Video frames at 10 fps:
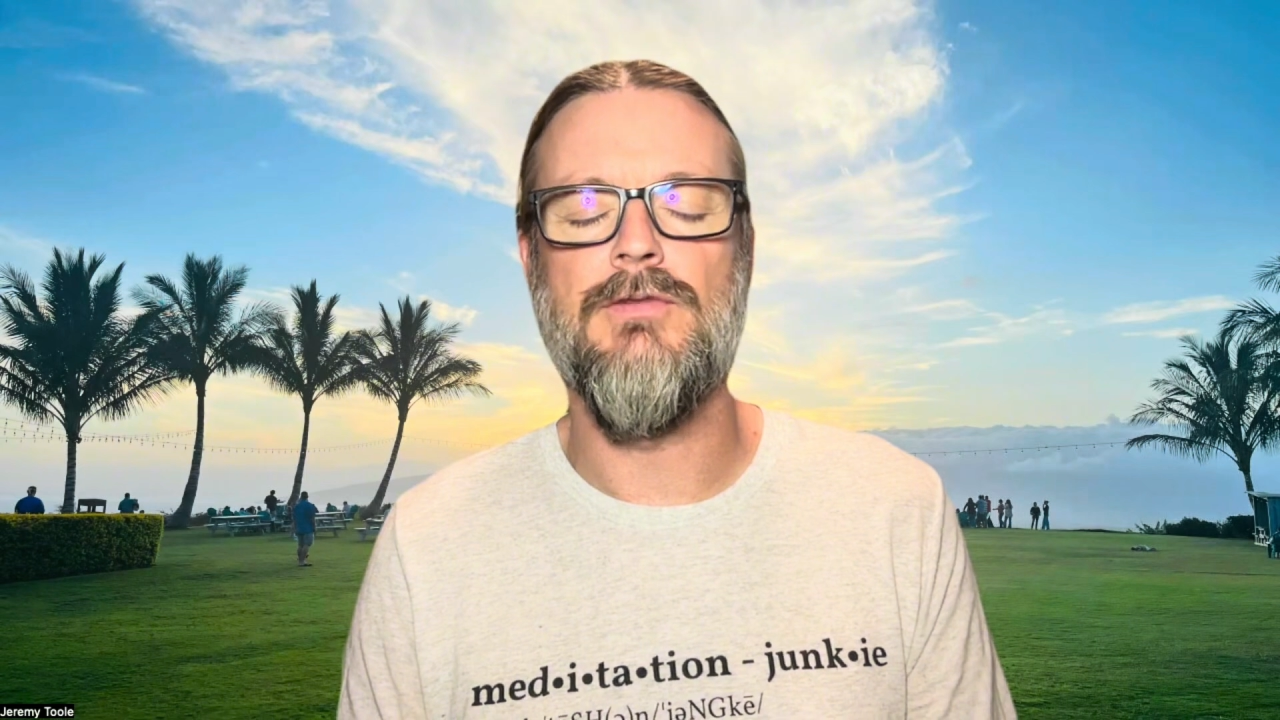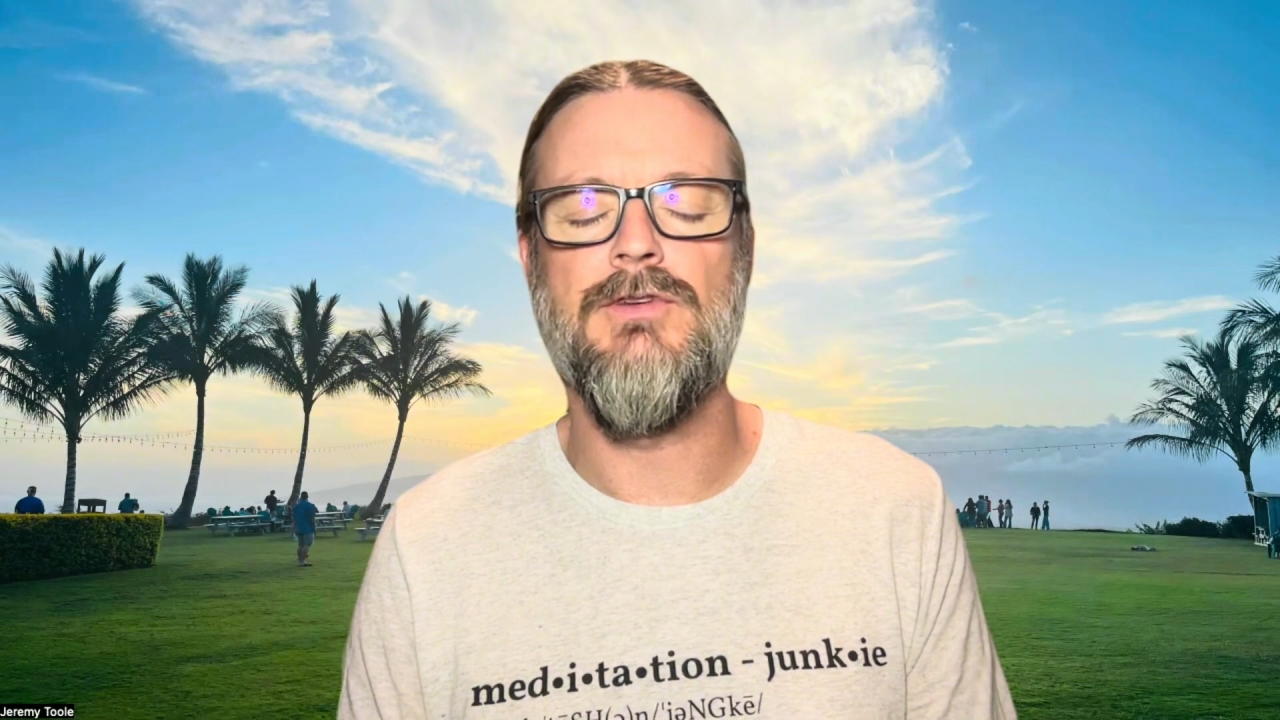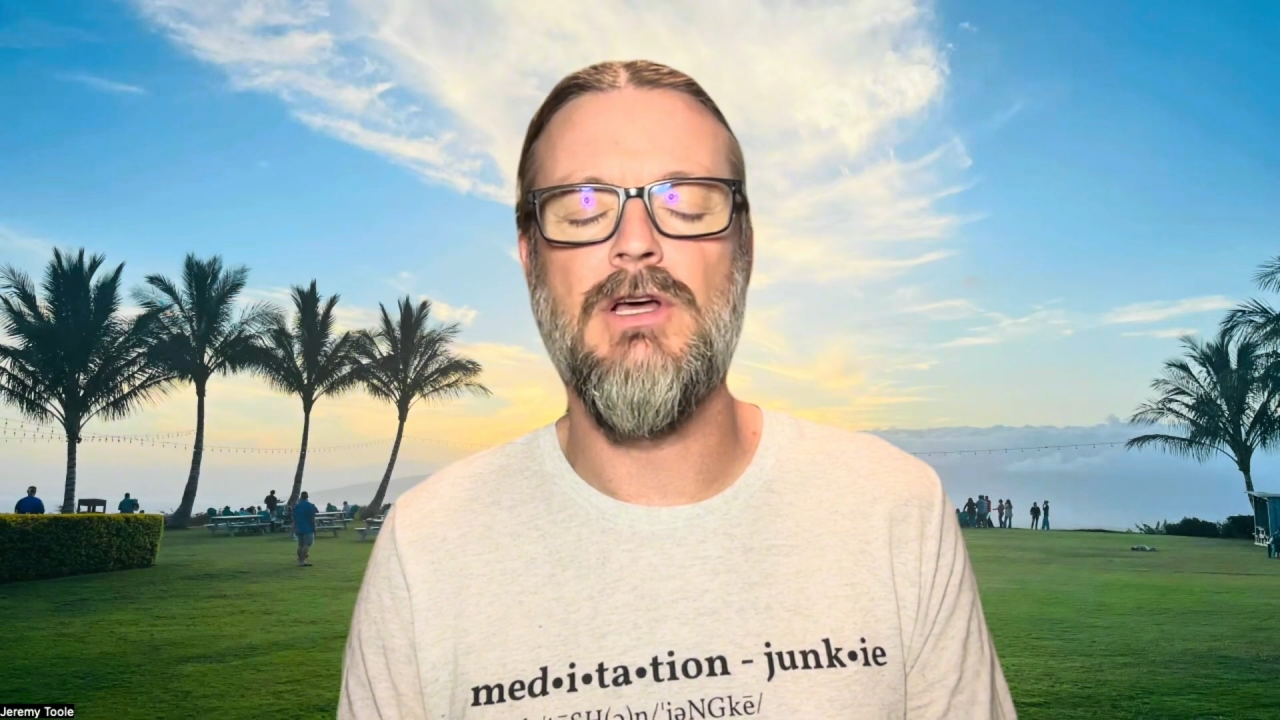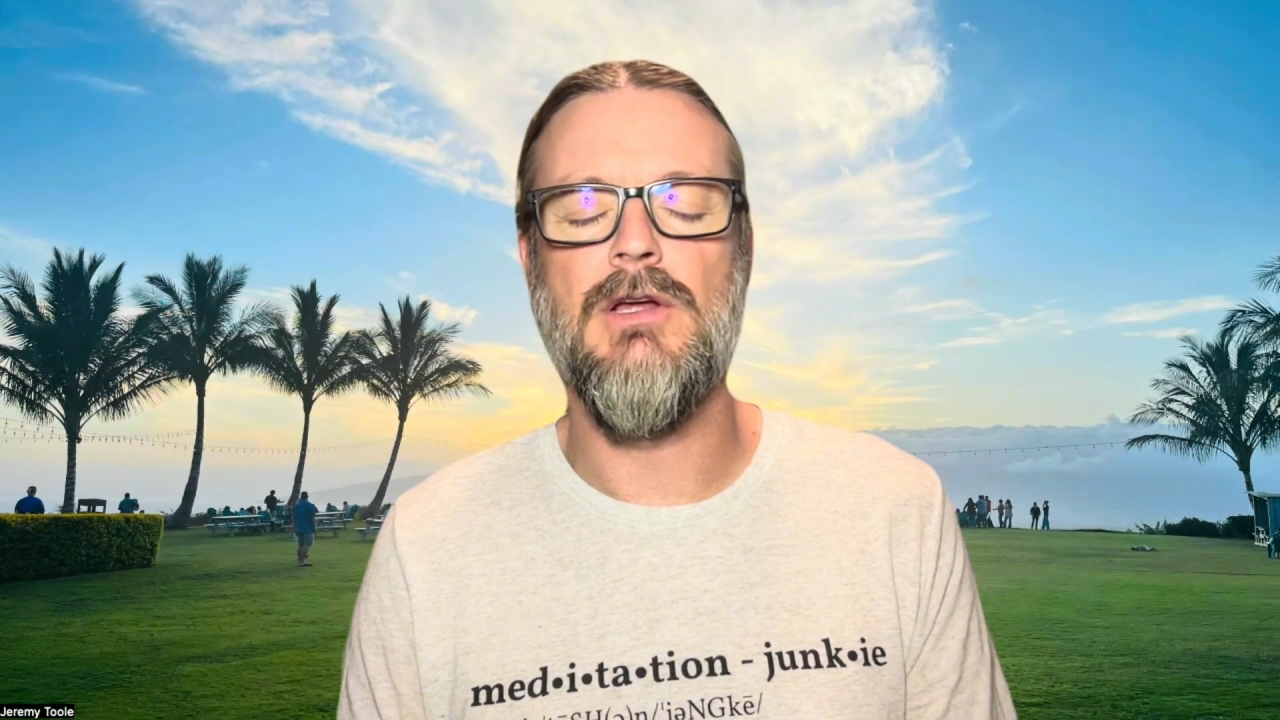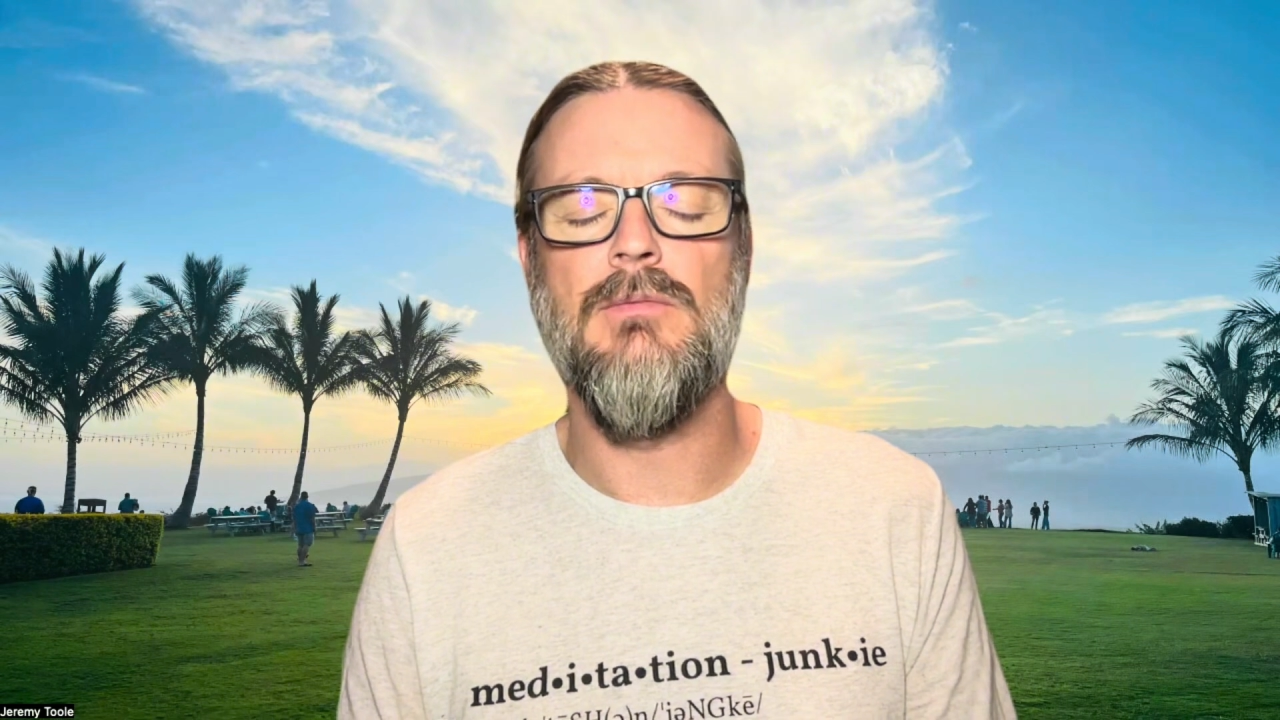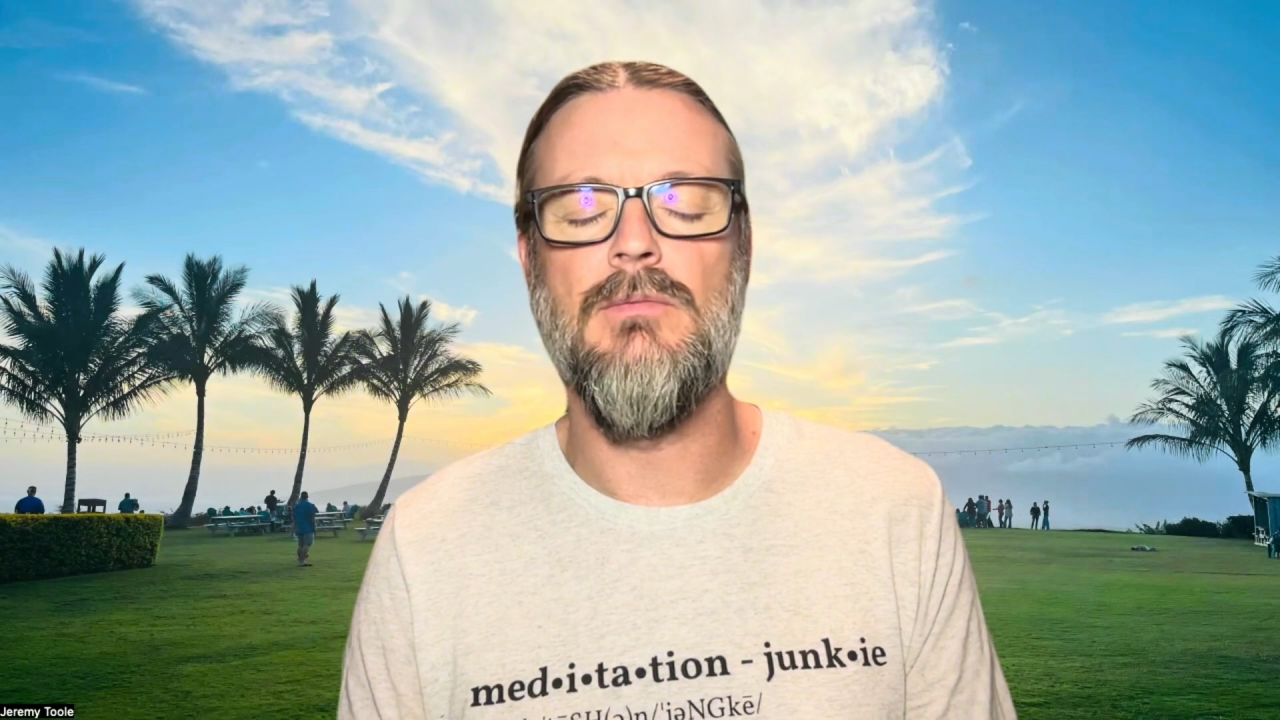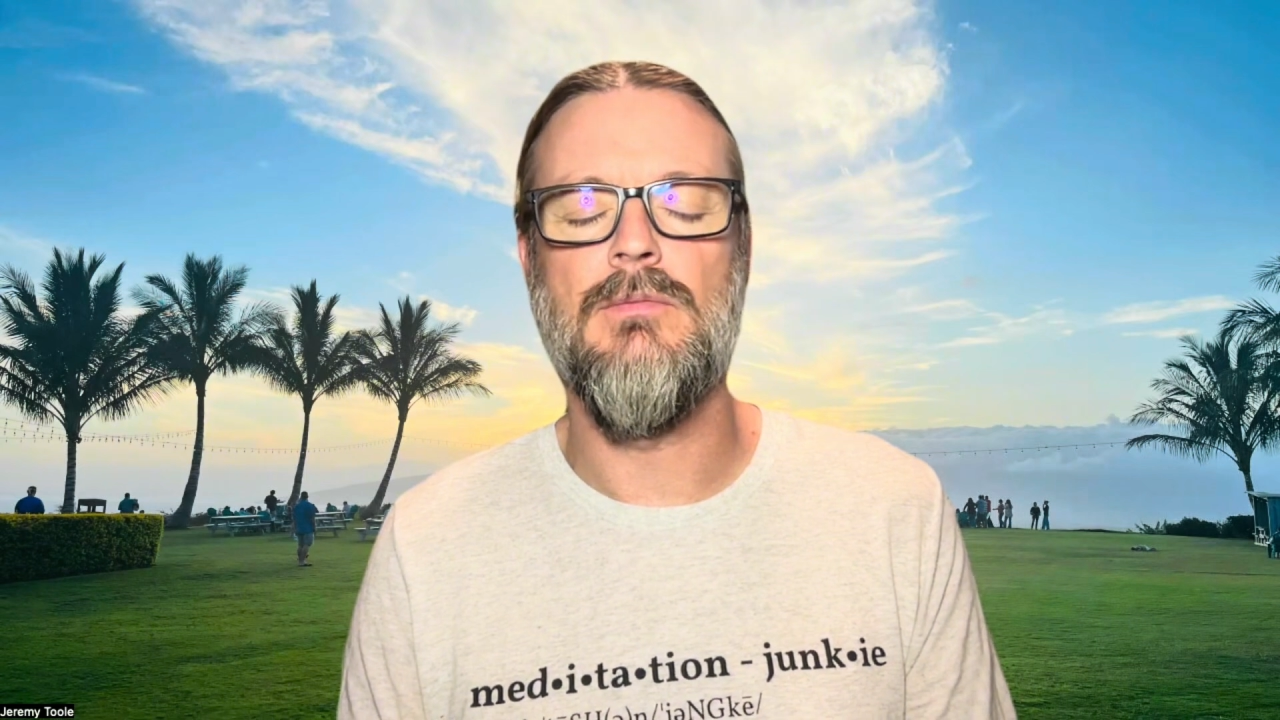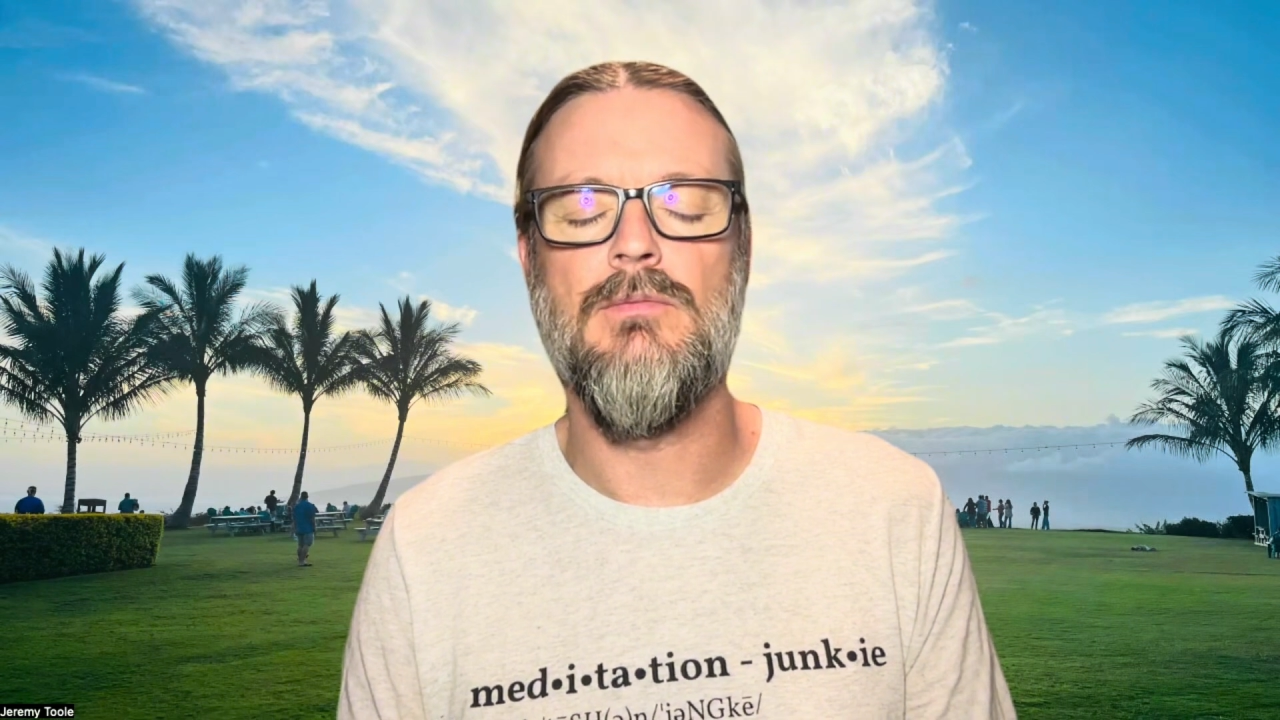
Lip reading: of time.